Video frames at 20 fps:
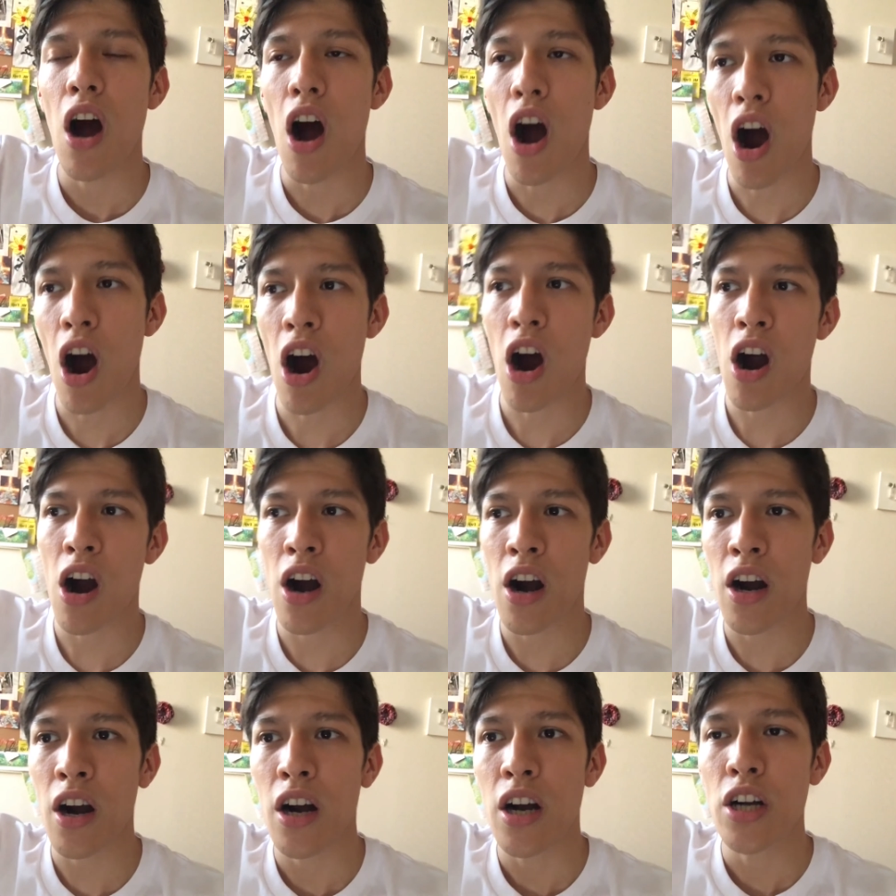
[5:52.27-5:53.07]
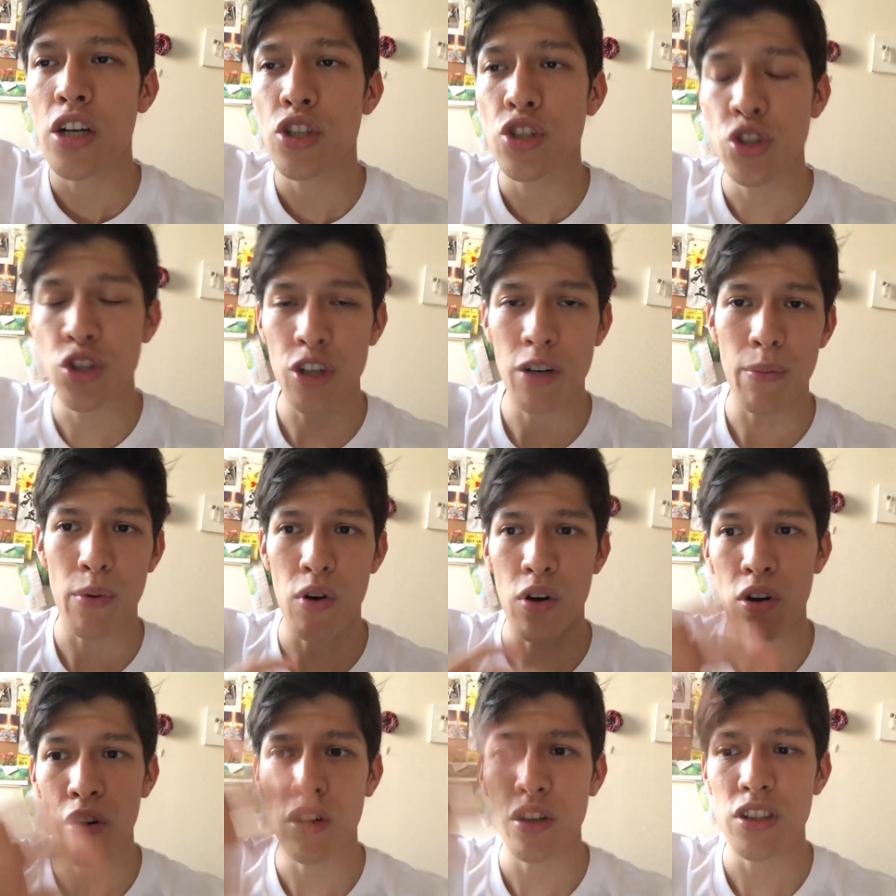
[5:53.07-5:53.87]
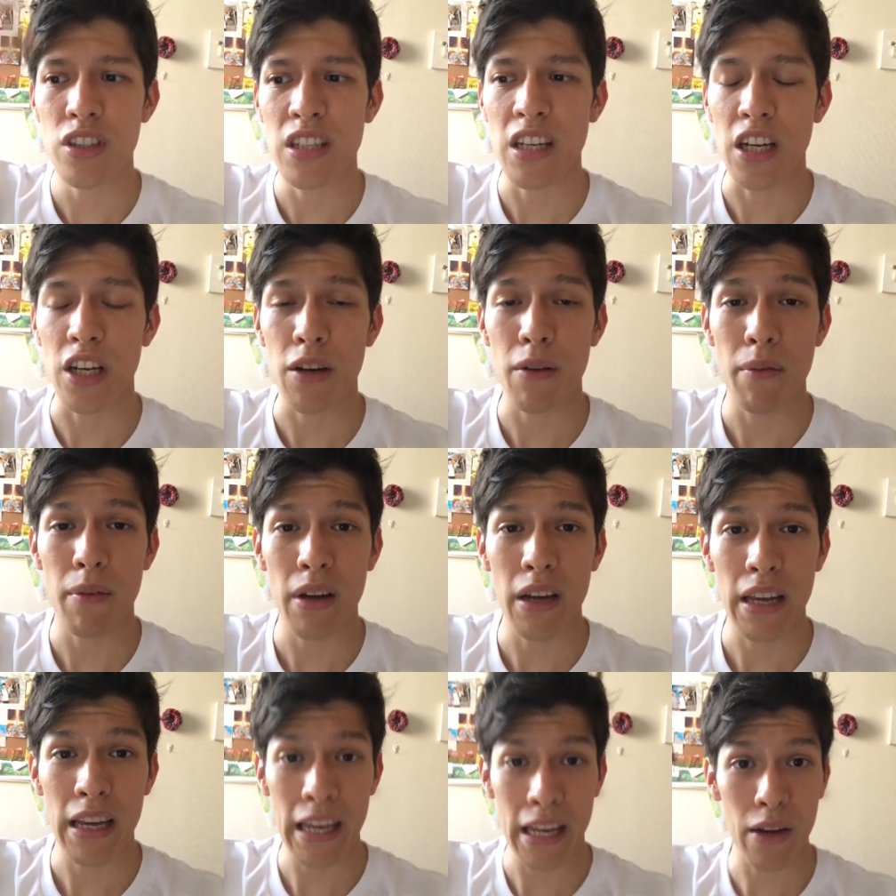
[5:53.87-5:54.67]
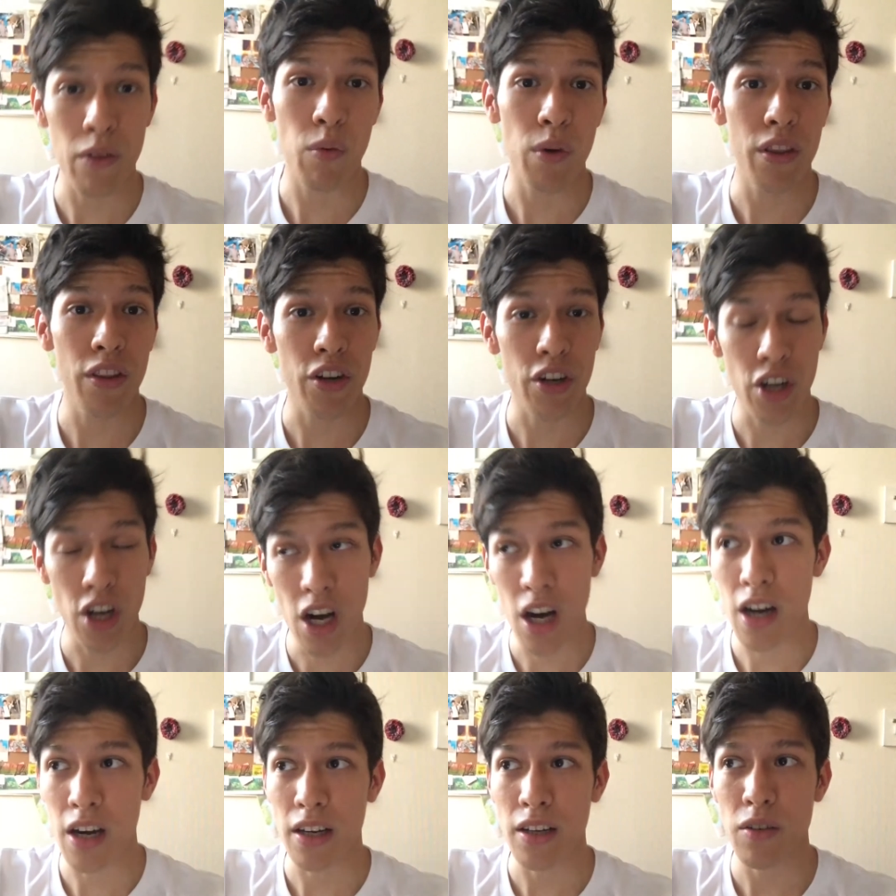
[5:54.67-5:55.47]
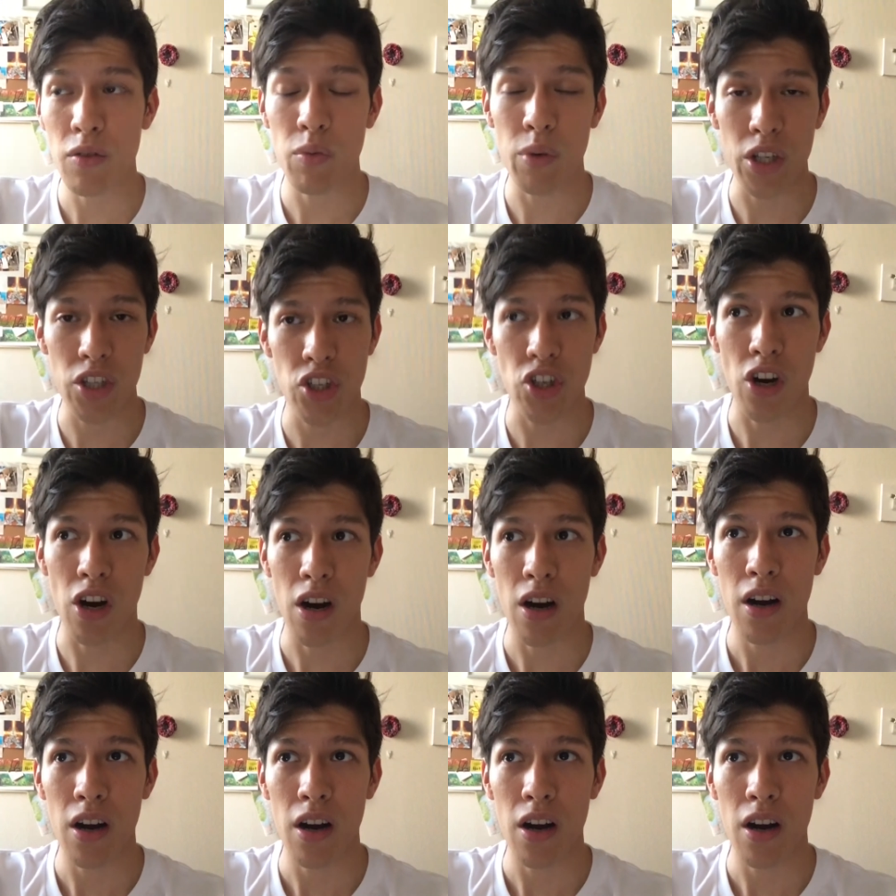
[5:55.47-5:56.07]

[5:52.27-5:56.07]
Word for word: are suitable to eat when they're cooked, which